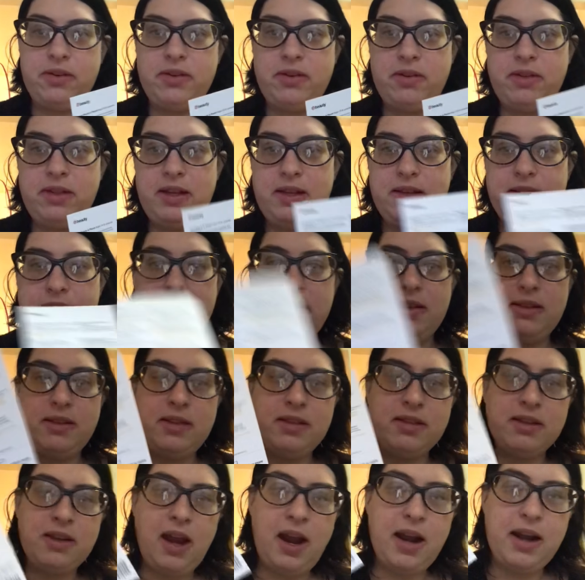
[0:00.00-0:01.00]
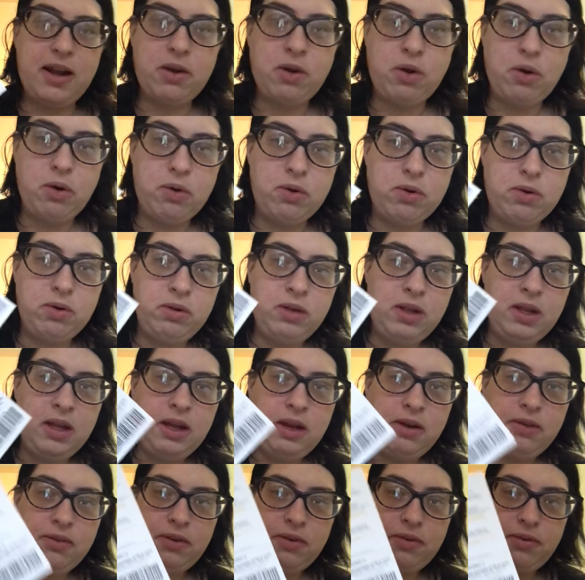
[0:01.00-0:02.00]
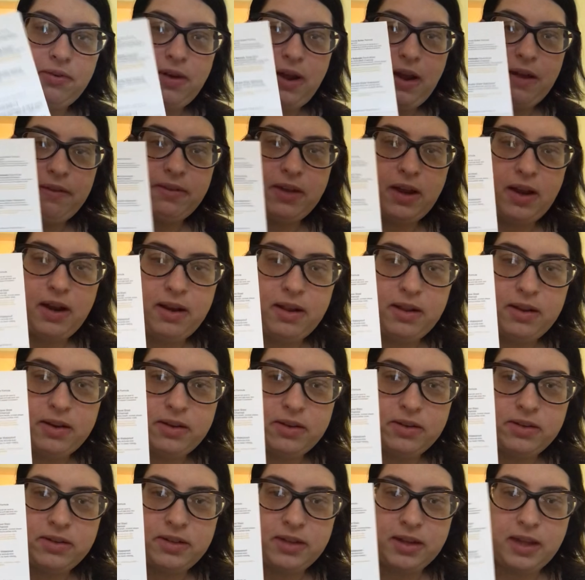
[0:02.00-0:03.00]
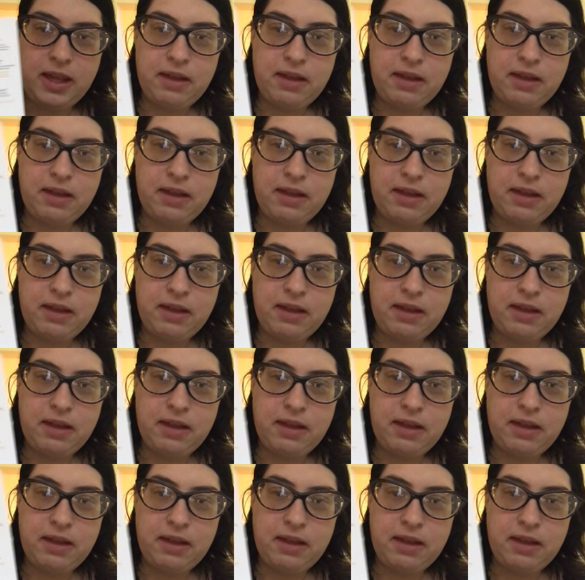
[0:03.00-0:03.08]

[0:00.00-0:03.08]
So this this is kind of cool for $5 to